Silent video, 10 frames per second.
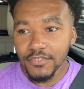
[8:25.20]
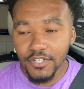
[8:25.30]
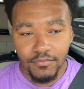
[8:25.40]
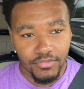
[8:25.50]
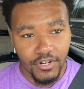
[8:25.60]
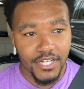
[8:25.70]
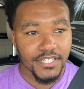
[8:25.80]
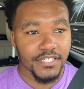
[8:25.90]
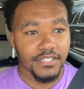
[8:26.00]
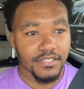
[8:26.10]

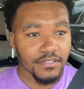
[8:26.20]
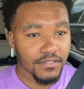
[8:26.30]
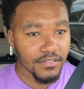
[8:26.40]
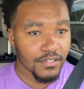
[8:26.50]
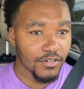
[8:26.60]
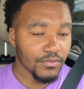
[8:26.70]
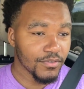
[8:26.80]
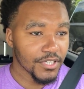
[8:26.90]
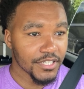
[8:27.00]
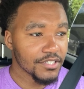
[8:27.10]
compress and, you know,
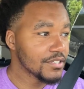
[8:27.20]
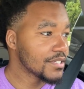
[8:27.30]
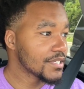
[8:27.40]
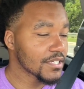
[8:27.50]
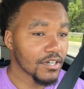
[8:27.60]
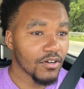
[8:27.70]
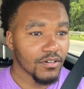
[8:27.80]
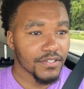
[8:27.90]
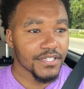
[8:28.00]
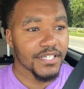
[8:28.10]
really suck
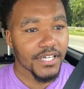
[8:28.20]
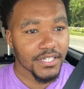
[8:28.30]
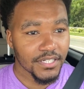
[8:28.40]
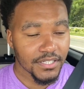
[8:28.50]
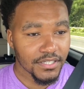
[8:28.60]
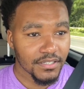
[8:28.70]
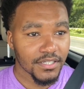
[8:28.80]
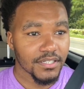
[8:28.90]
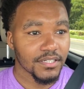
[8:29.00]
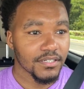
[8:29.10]
all this in
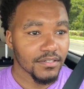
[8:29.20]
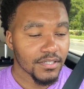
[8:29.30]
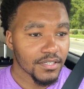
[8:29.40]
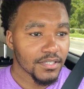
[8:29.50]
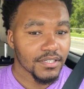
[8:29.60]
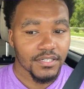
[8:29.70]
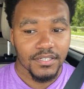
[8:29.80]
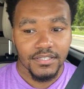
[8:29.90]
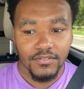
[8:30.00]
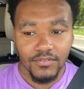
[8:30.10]

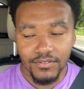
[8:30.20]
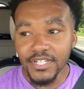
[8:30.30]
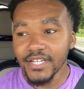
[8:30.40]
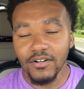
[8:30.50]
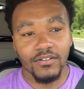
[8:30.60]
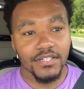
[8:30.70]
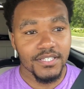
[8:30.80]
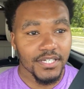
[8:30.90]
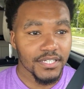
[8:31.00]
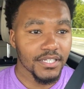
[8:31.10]
and, or take all
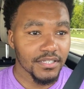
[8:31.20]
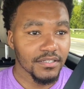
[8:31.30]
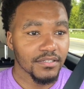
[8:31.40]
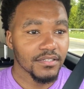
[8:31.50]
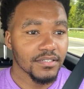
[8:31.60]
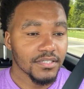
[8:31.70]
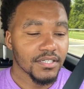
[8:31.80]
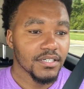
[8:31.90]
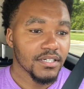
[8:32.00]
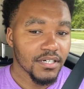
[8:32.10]
this
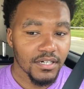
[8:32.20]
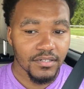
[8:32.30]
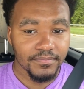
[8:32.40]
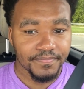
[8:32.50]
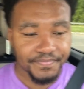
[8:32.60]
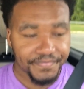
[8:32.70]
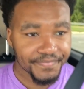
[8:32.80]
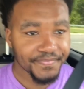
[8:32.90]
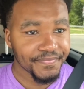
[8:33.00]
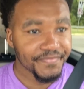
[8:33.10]
in. And,
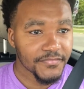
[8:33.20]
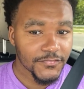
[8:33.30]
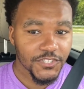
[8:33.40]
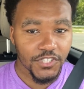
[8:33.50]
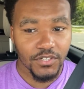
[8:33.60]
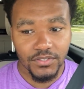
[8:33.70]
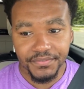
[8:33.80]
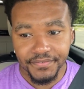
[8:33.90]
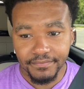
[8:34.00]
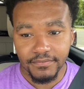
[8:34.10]
um, so,
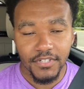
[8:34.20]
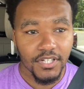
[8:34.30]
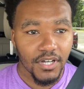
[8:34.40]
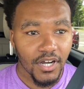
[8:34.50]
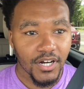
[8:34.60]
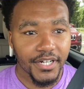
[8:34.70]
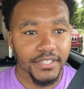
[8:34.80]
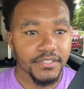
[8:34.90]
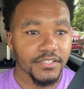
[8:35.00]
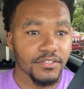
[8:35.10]
all
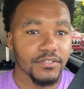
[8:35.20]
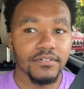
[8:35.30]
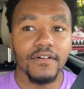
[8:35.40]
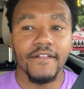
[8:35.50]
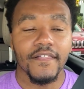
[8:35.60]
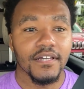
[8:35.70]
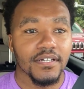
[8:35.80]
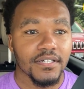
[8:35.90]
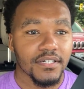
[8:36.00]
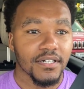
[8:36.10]
right. So
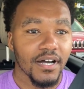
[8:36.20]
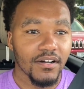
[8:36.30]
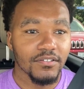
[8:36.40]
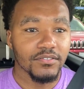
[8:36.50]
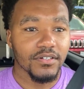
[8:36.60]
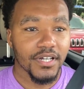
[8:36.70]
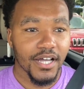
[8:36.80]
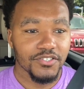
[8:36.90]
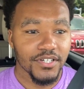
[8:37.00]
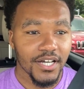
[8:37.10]
I'll
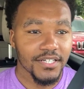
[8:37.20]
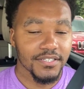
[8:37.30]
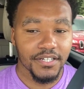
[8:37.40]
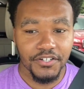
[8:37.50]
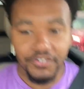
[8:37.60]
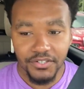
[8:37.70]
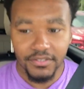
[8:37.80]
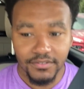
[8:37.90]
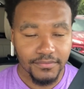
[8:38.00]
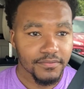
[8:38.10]
catch you guys later.
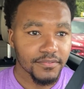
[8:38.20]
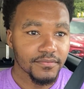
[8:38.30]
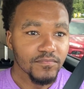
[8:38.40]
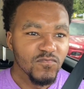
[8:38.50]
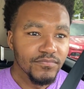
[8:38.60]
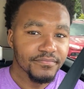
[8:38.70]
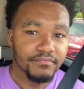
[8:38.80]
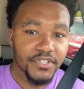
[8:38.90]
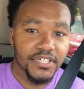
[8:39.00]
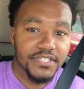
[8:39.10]

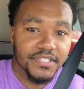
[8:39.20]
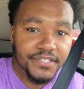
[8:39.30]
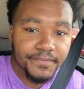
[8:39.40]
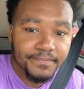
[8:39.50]
Peace.